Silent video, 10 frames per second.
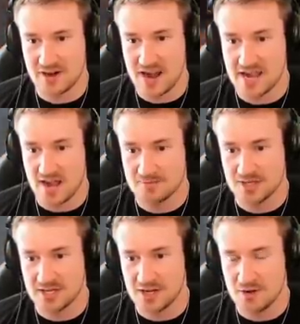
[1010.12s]
great. I'm
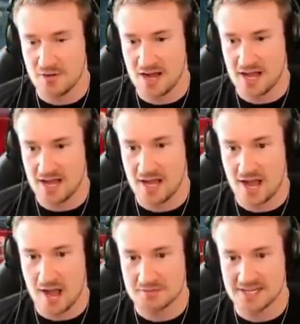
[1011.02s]
gonna
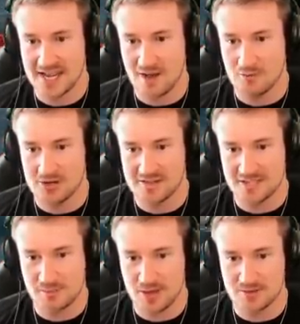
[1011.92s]
get on one of
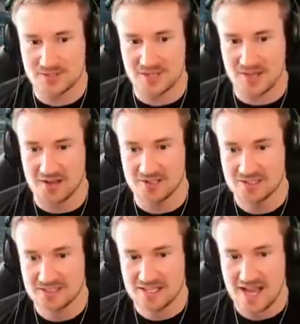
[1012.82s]
these boats, though,
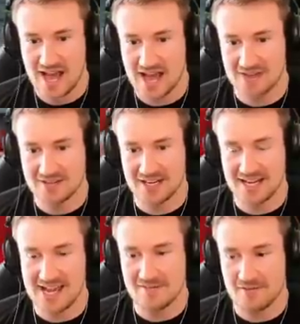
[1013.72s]
and I'm gonna leave.